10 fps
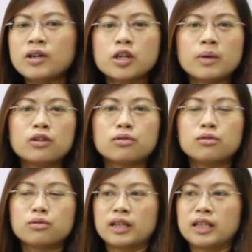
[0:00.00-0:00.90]
what shall we
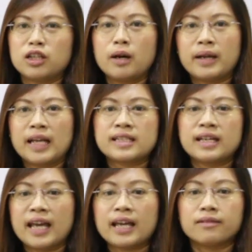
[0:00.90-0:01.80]
do to the denominator
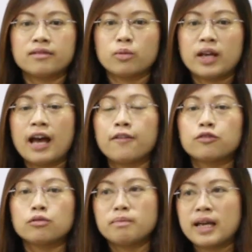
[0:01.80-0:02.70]
again? We
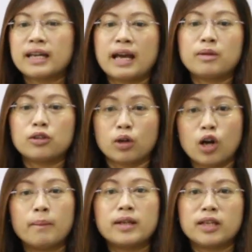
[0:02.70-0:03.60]
have to make them into a
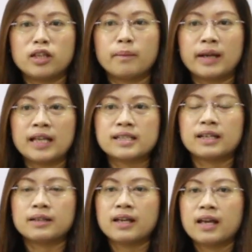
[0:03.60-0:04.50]
common
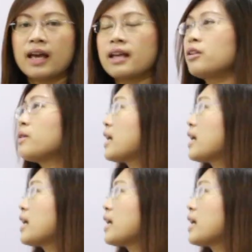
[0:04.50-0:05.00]
denominator. And you